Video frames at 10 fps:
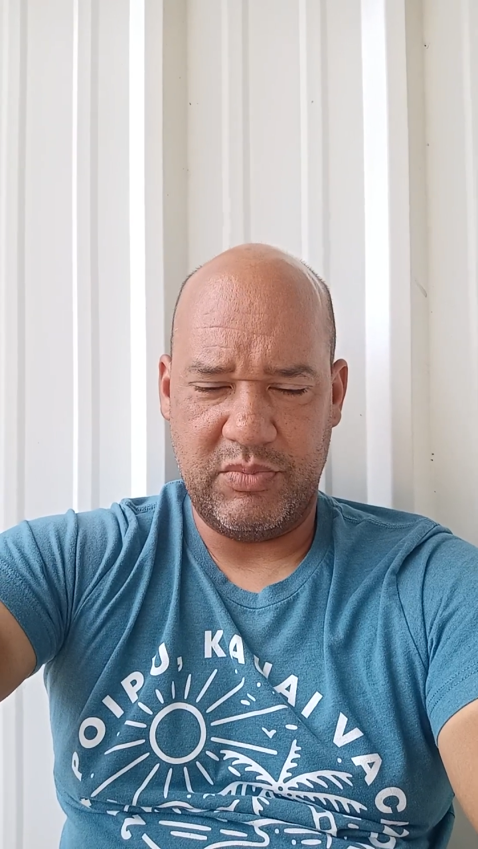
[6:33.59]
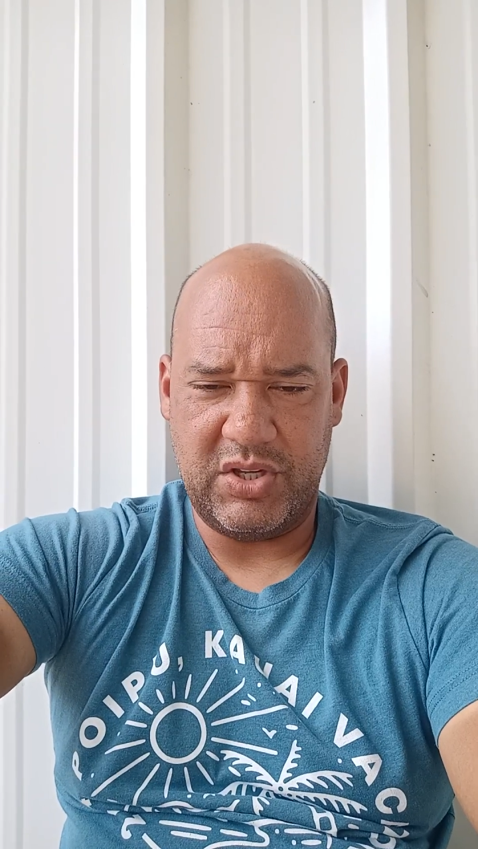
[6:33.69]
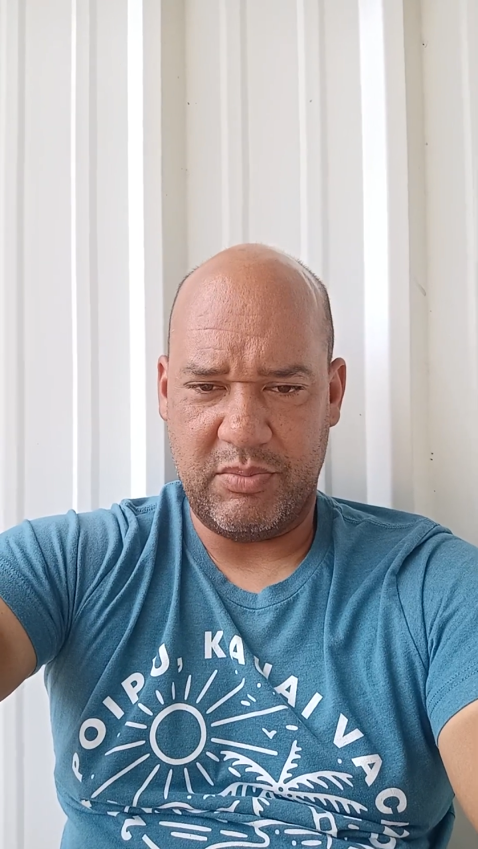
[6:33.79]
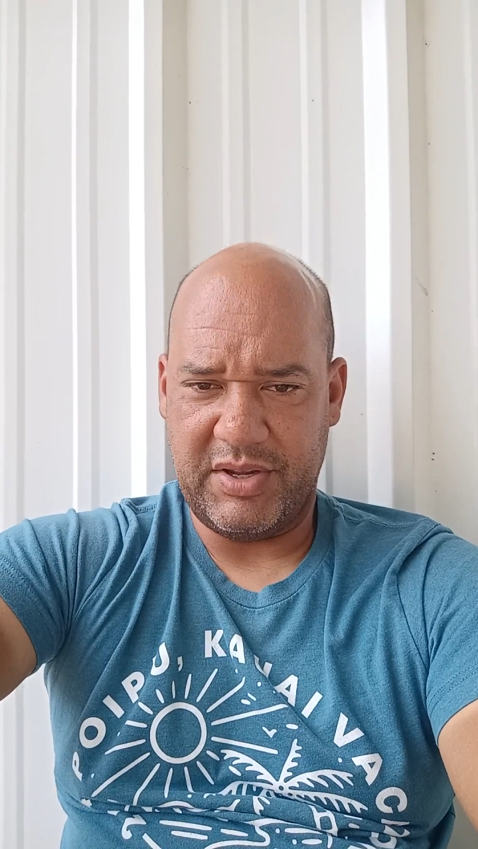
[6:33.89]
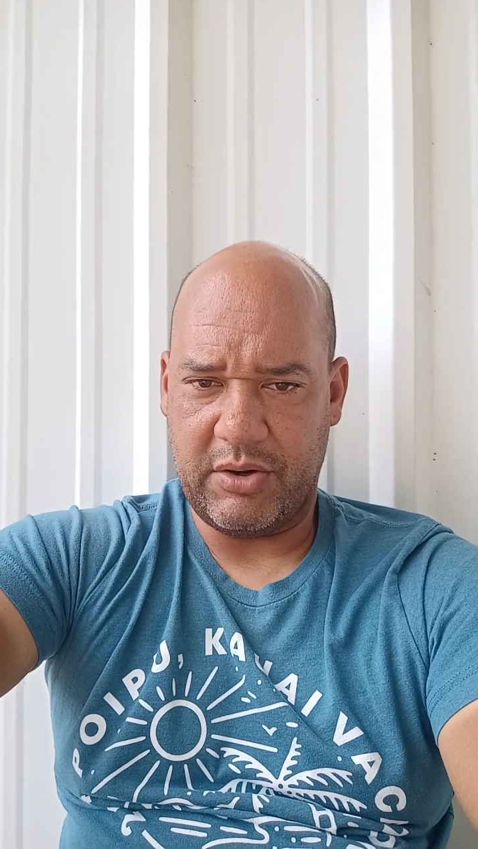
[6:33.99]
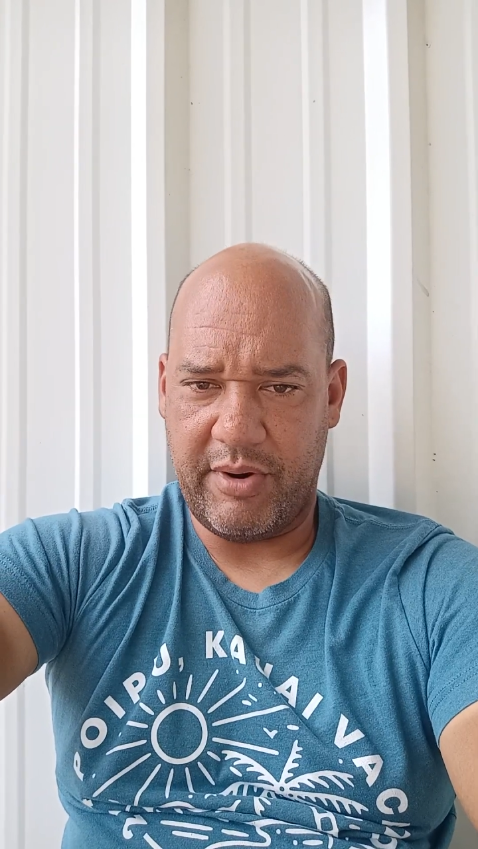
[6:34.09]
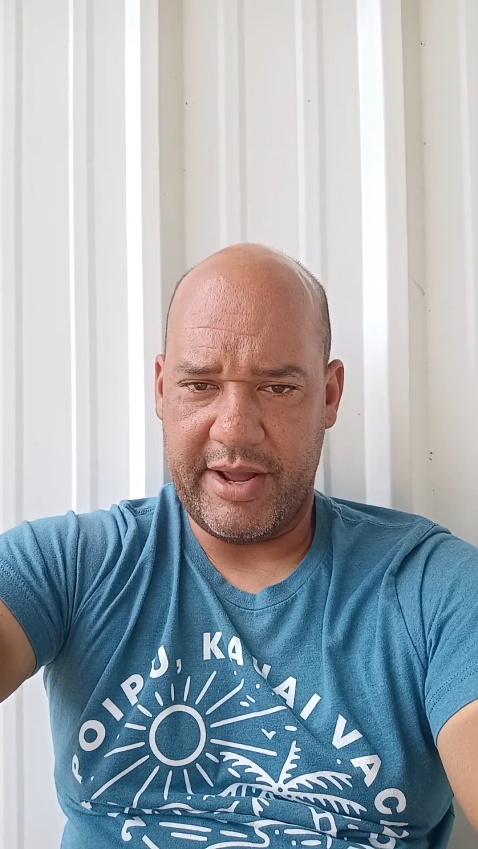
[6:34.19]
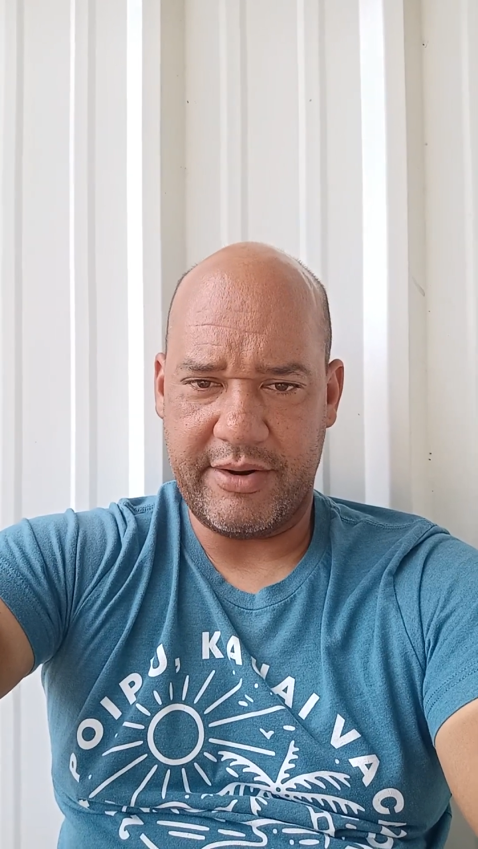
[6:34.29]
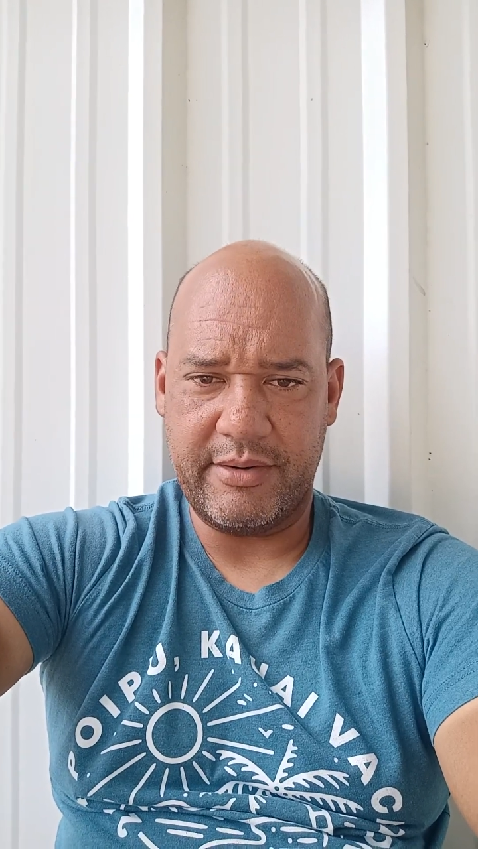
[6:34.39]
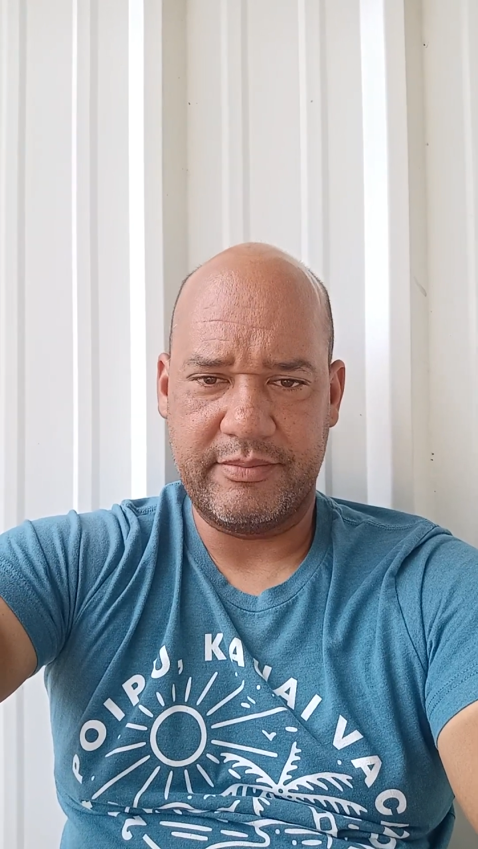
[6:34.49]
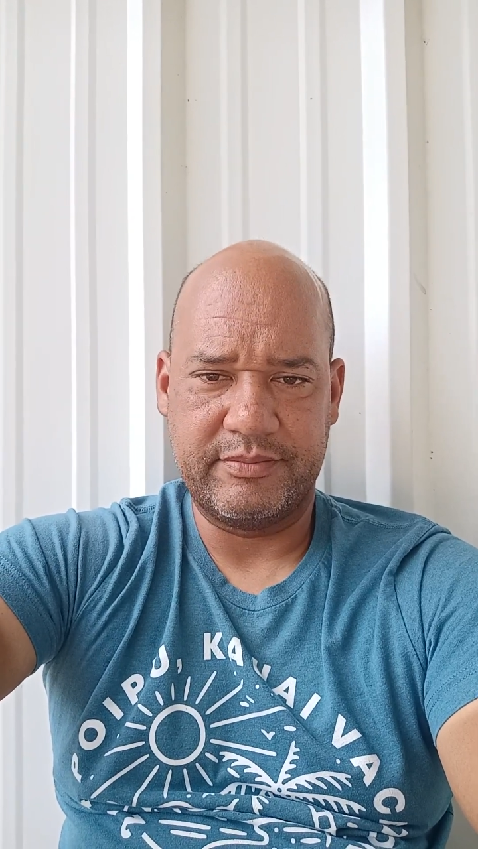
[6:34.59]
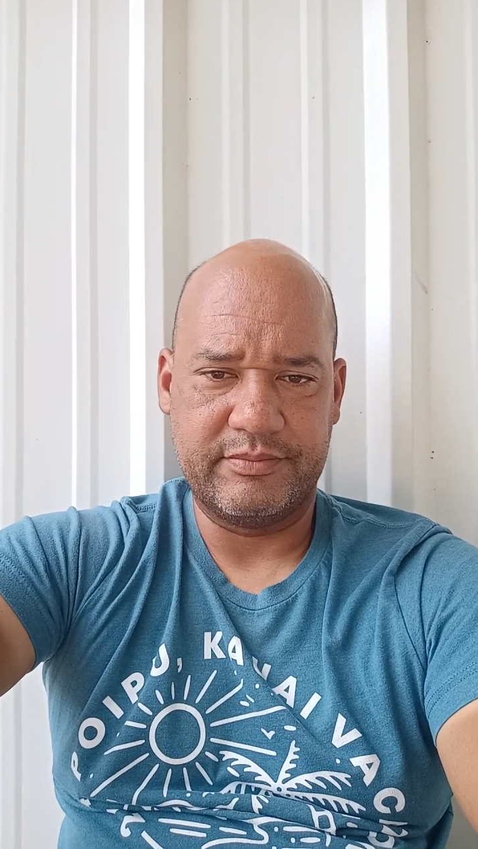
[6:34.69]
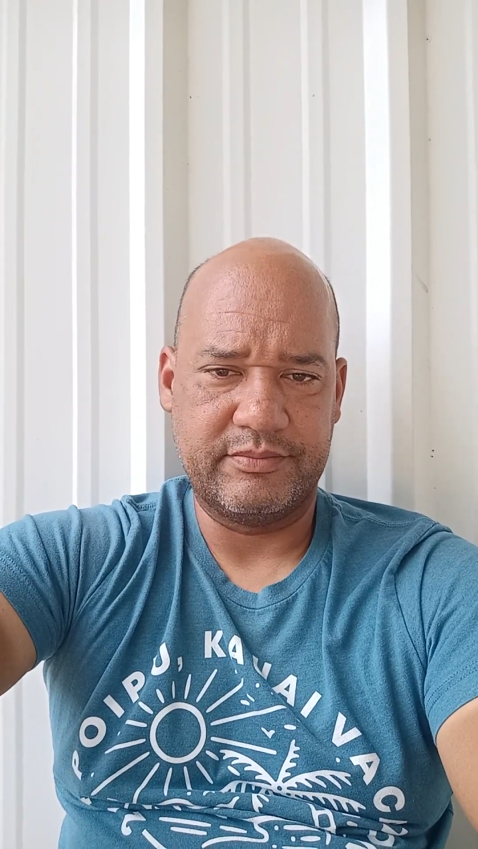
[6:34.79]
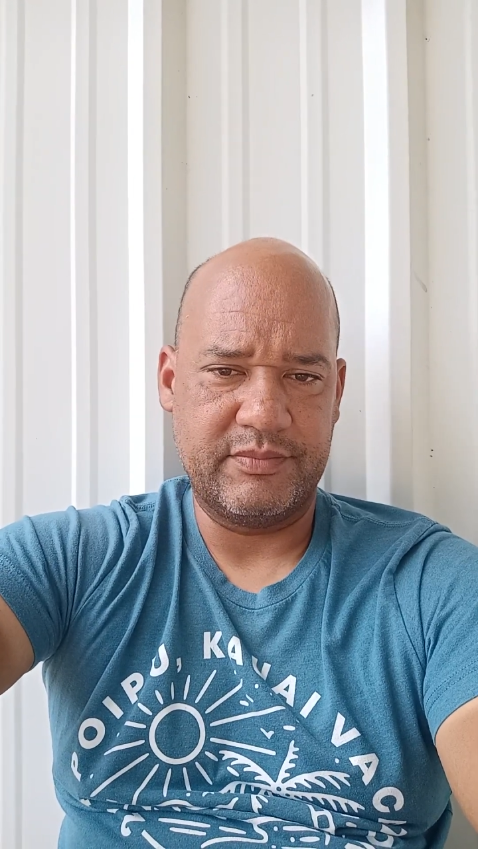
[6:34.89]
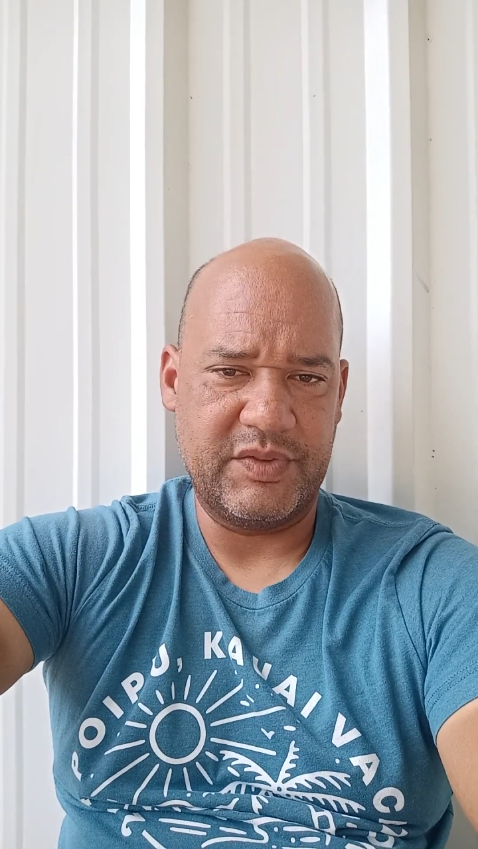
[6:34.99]
You could be a creator,
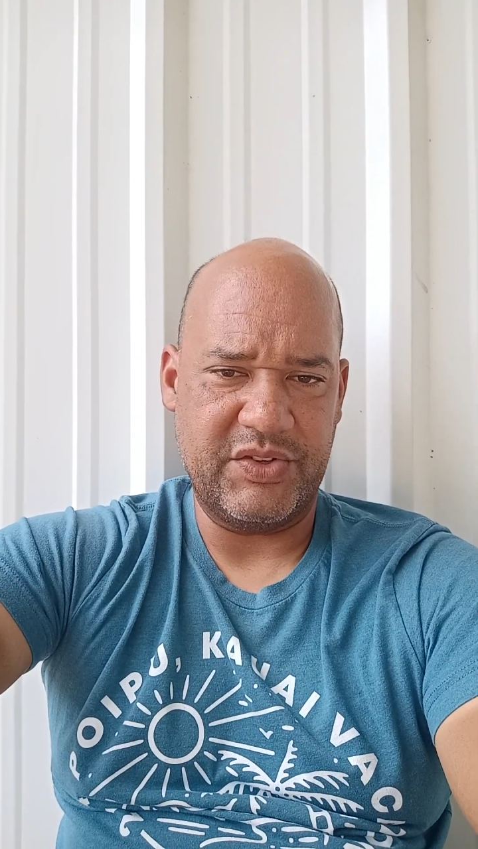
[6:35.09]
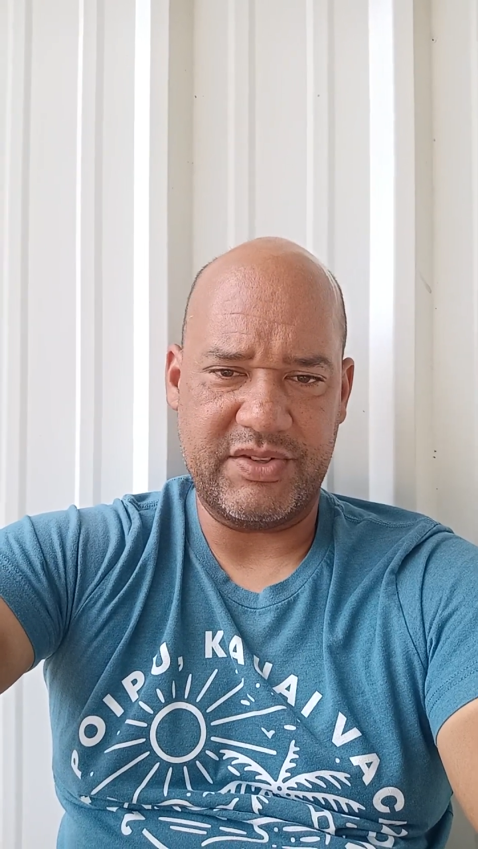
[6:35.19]
do